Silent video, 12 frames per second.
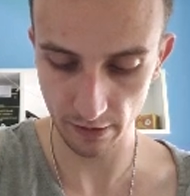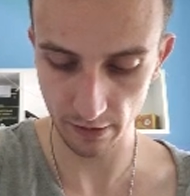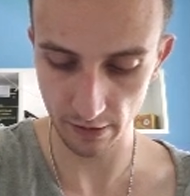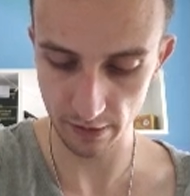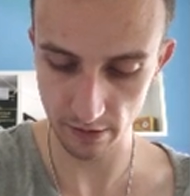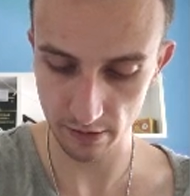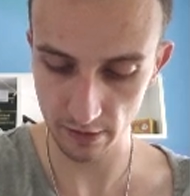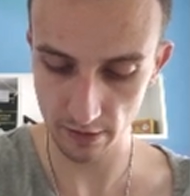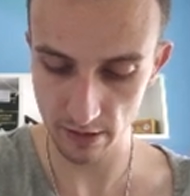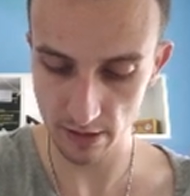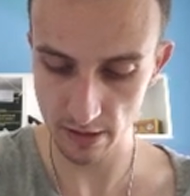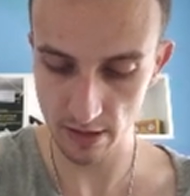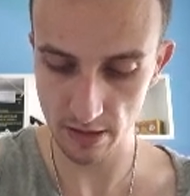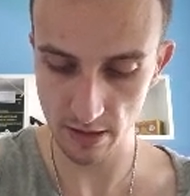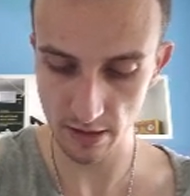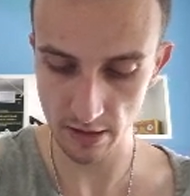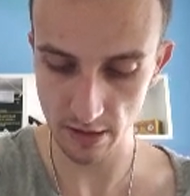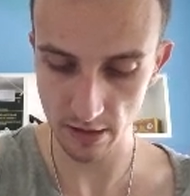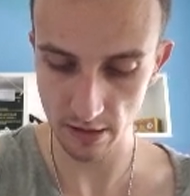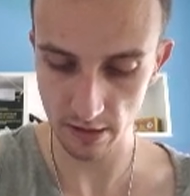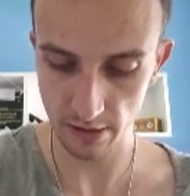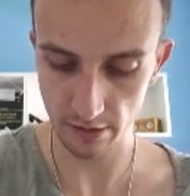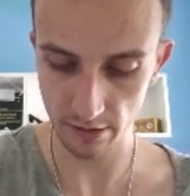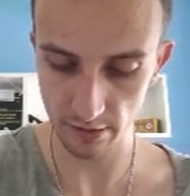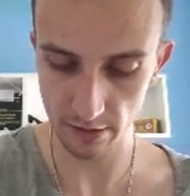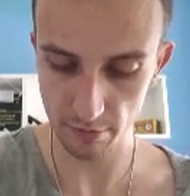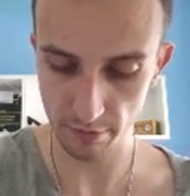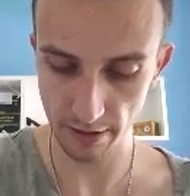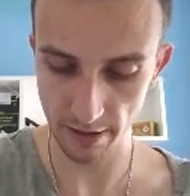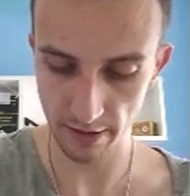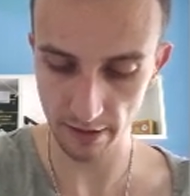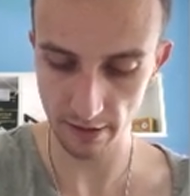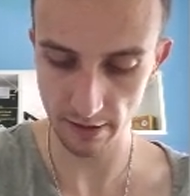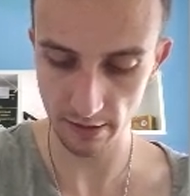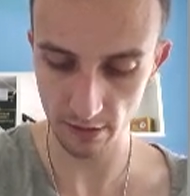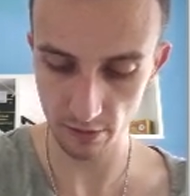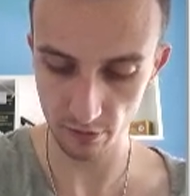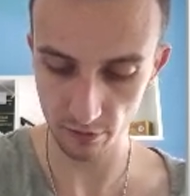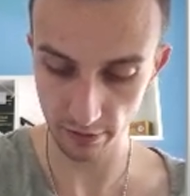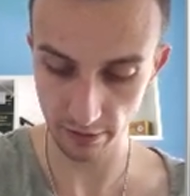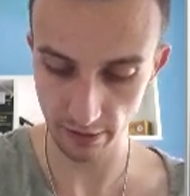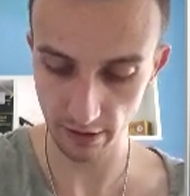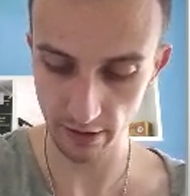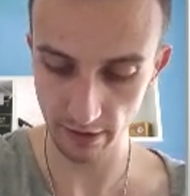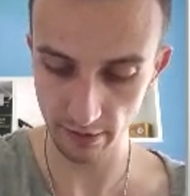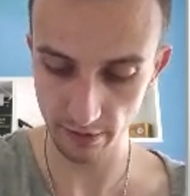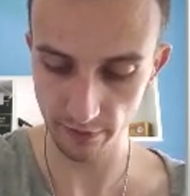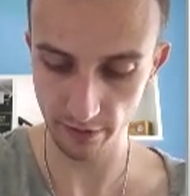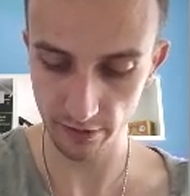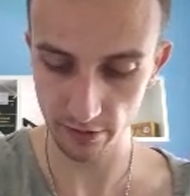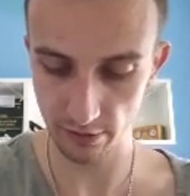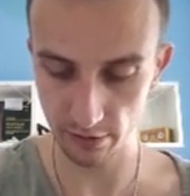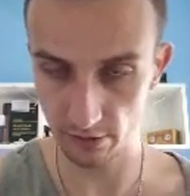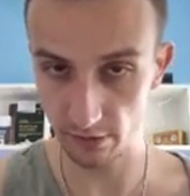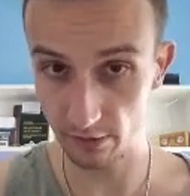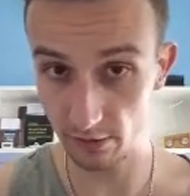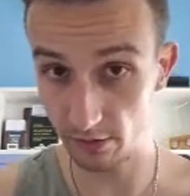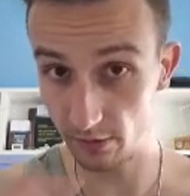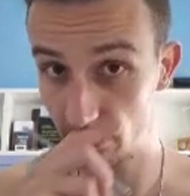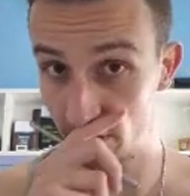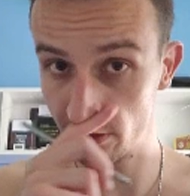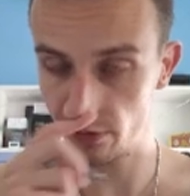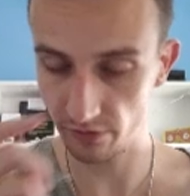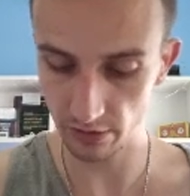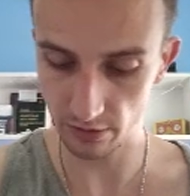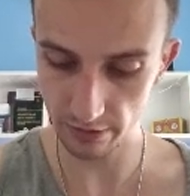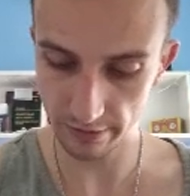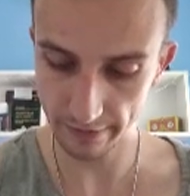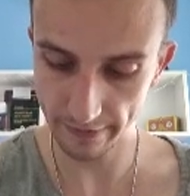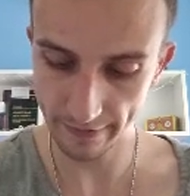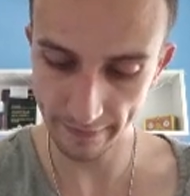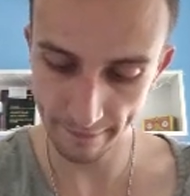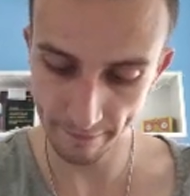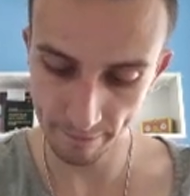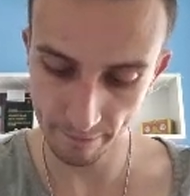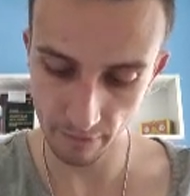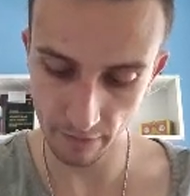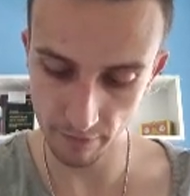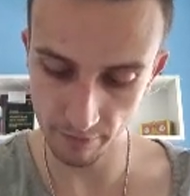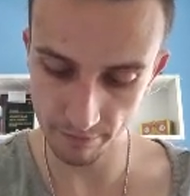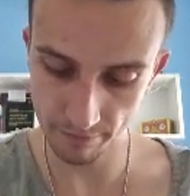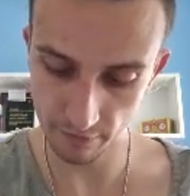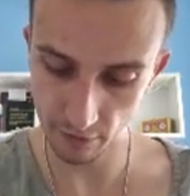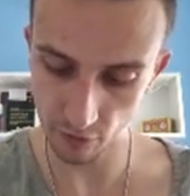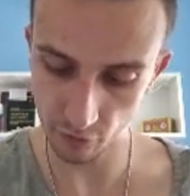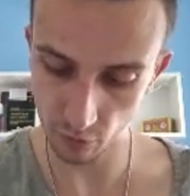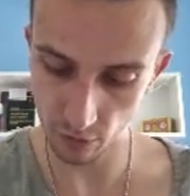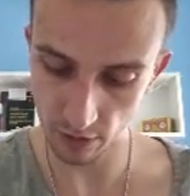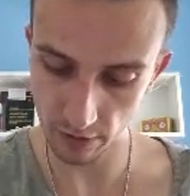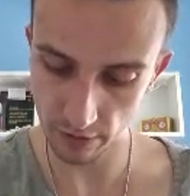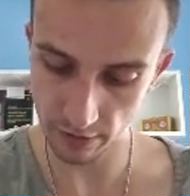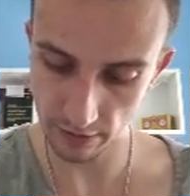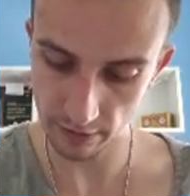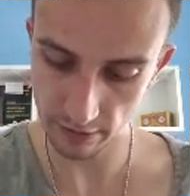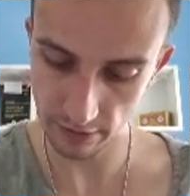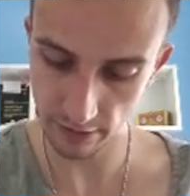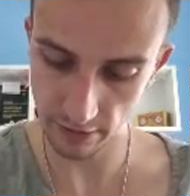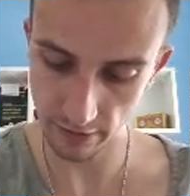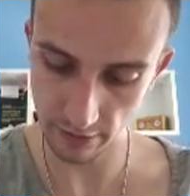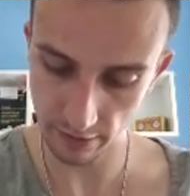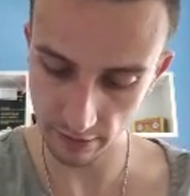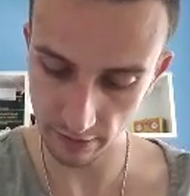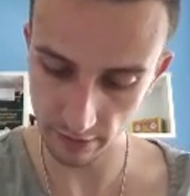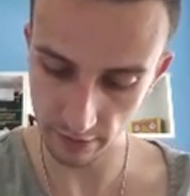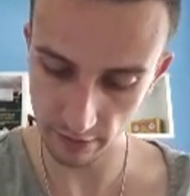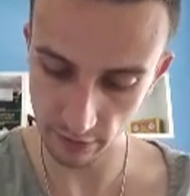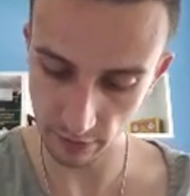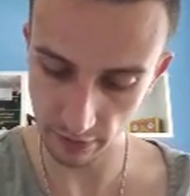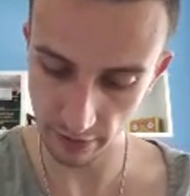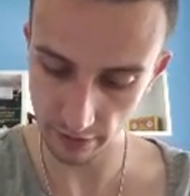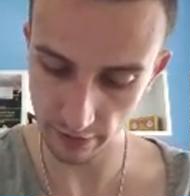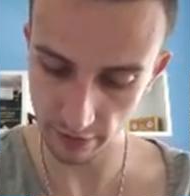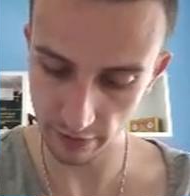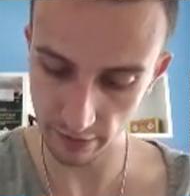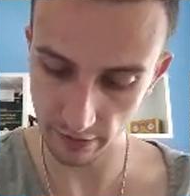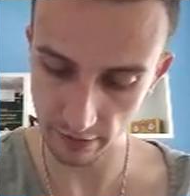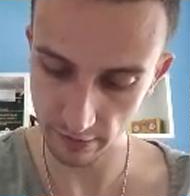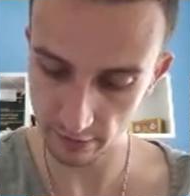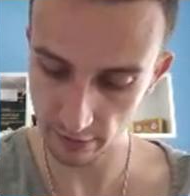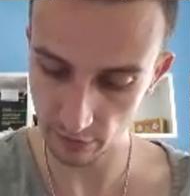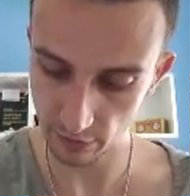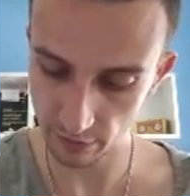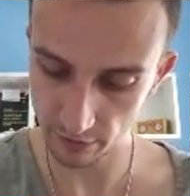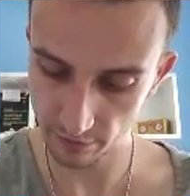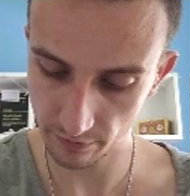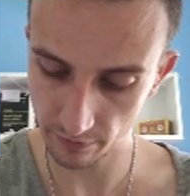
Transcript: is the span over K, the field, of 1, T squared, no. So